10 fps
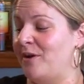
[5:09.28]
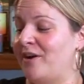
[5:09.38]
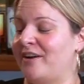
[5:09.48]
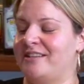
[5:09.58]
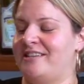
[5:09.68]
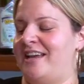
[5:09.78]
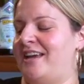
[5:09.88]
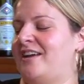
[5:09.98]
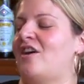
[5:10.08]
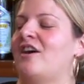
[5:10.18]
we are gonna
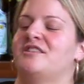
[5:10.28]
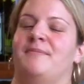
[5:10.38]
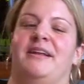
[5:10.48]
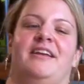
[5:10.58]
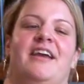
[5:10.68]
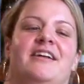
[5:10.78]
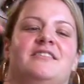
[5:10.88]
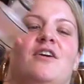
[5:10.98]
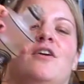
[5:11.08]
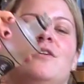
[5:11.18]
take our Domaine
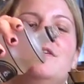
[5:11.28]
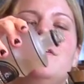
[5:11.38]
Canton